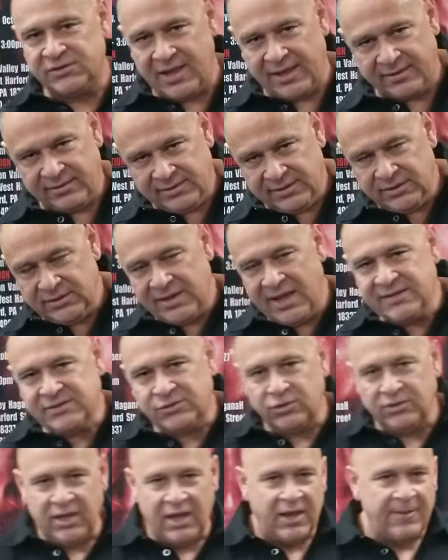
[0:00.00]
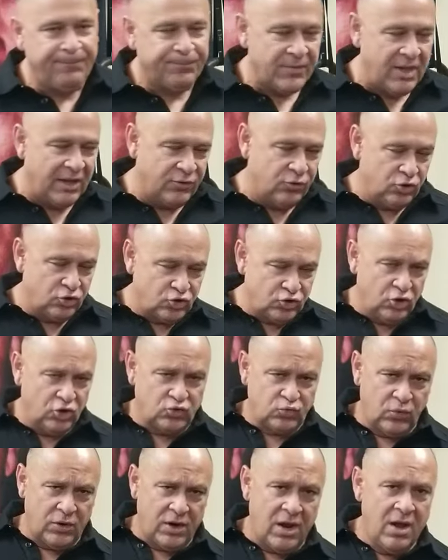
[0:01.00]
Like yesterday at the
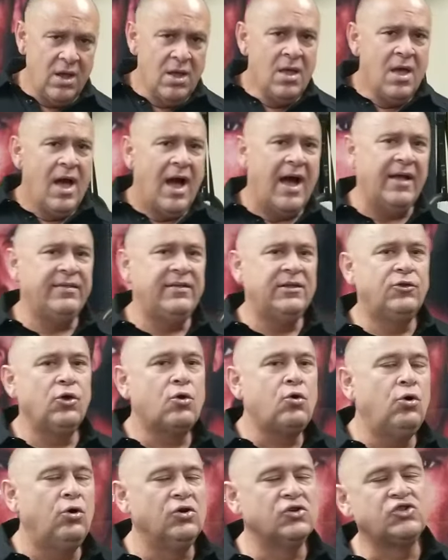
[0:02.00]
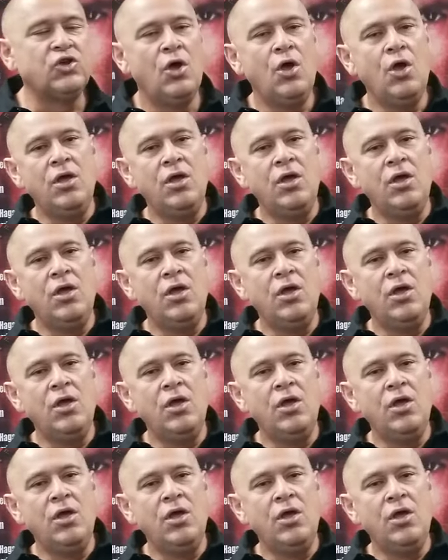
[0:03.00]
church where I did the course,